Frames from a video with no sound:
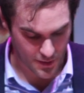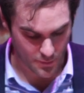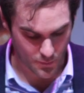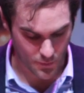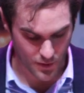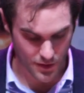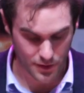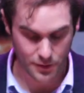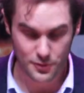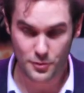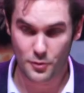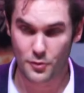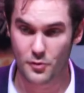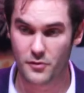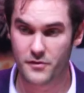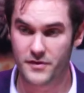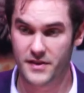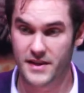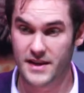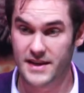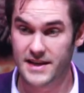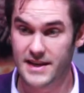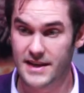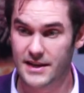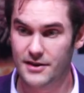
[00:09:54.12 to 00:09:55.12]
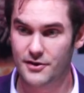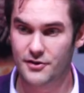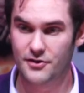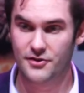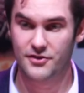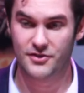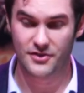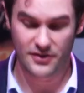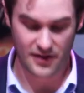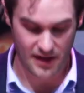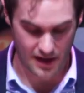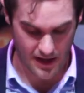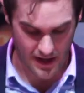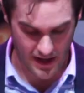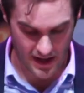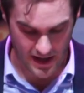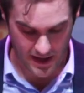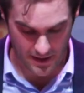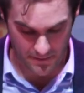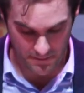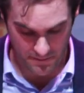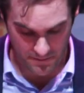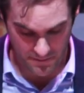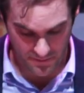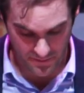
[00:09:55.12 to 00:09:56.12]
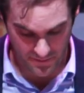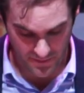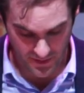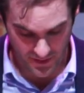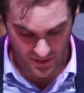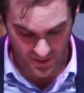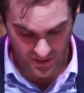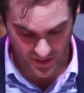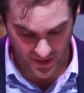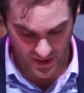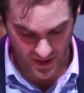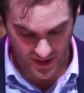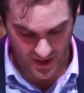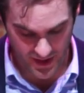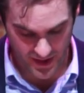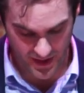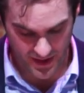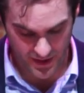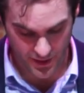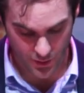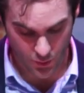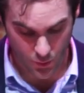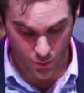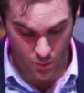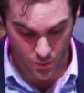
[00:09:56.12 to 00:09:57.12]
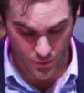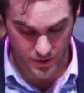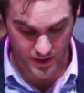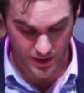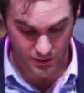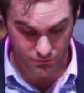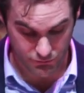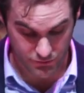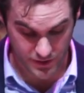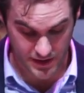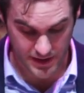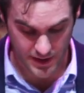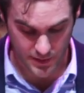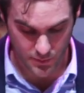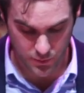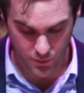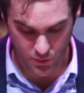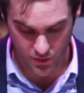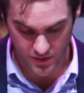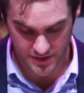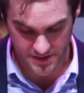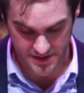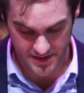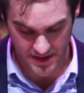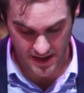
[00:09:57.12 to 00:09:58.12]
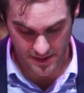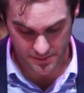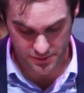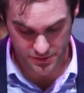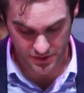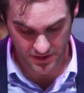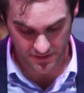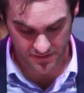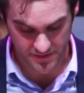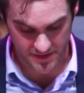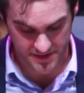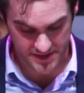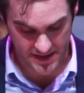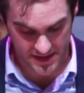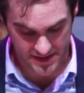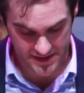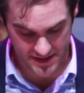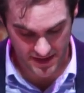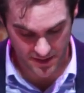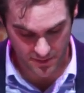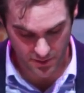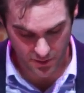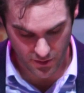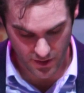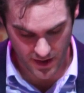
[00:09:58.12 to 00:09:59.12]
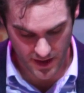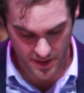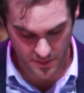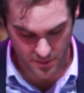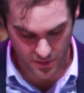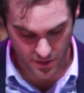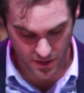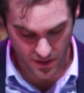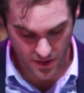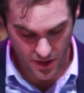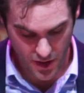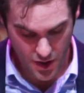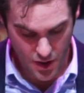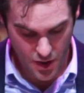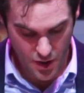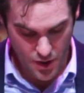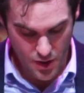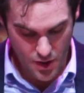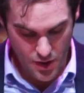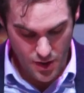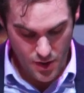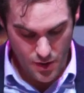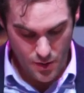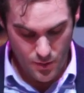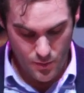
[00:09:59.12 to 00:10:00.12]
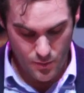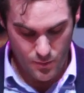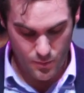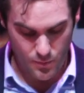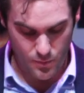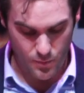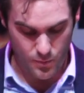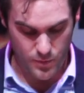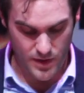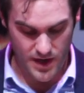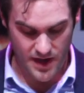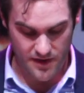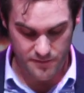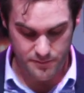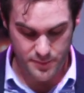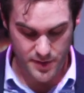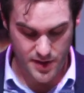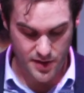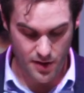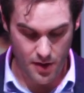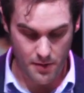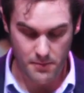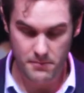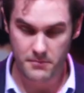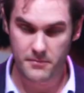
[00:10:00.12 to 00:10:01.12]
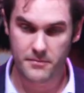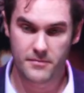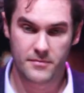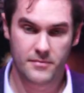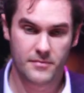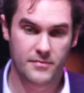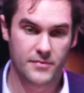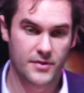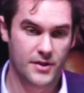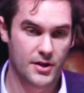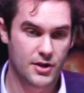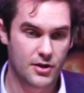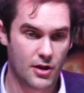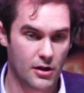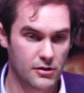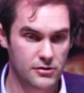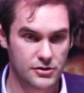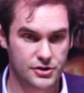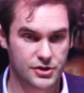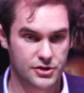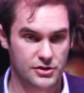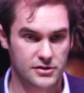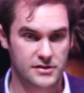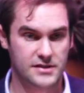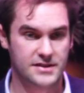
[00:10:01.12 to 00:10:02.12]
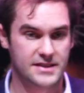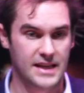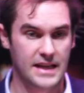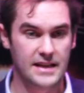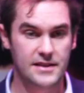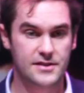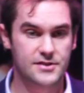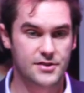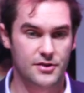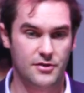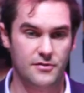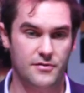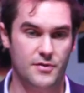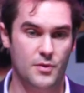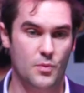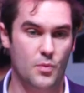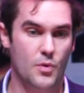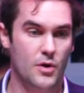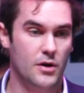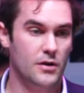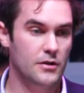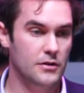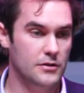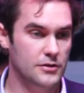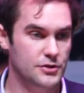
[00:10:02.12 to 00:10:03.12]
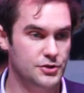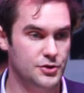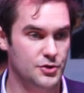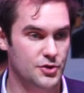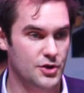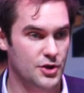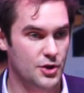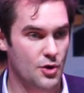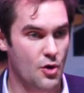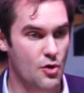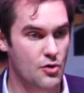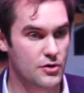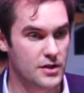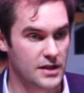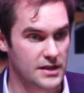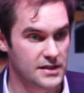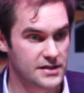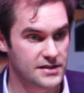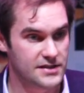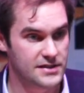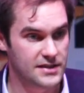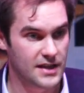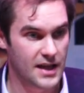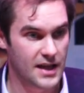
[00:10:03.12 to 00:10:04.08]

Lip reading: work over the years in honing really what is absolutely fantastic about Edinburgh. we have become the cultural centre of the world during August,